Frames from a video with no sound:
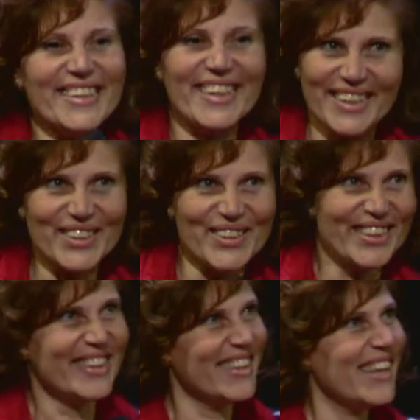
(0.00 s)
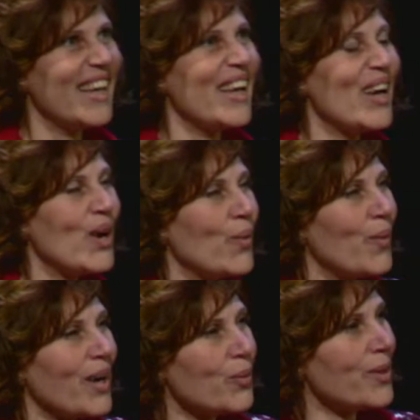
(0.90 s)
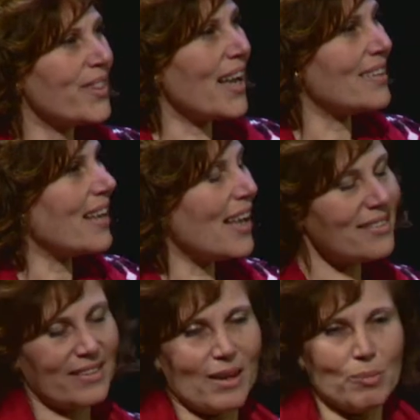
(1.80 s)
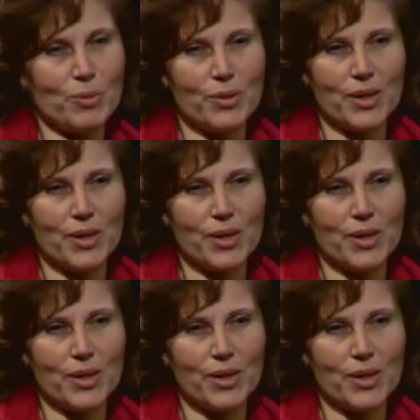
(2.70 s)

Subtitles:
Thank you. Where would that end up?